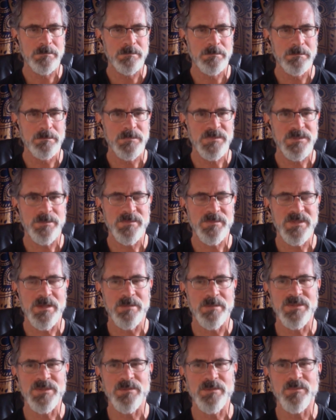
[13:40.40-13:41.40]

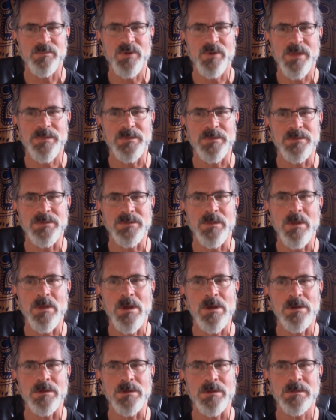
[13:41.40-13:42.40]
Sometimes the breath is long.